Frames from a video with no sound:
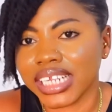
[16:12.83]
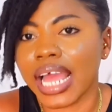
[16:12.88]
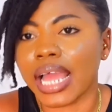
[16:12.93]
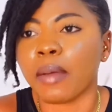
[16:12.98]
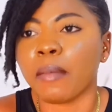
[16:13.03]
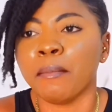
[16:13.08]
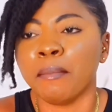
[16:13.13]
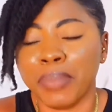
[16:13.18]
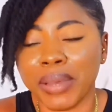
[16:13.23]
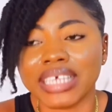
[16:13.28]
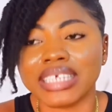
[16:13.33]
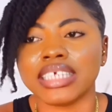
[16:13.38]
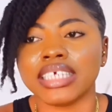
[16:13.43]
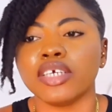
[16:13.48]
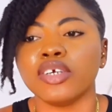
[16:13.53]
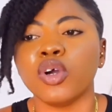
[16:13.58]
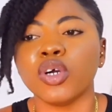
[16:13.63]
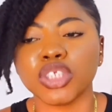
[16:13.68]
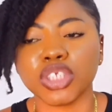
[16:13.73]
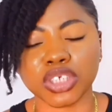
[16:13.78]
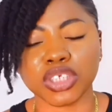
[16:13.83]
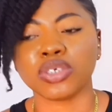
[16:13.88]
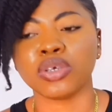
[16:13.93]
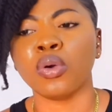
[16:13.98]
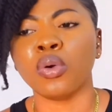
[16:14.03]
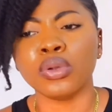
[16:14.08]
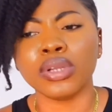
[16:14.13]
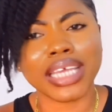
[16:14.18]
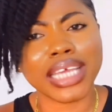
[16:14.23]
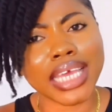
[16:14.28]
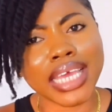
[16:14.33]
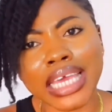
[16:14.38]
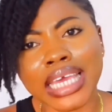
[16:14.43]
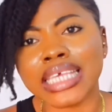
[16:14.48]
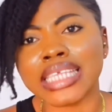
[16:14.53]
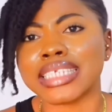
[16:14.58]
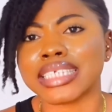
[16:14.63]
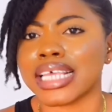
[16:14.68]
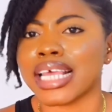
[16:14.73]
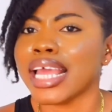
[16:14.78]
like basic go to school,
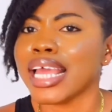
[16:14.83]
eat,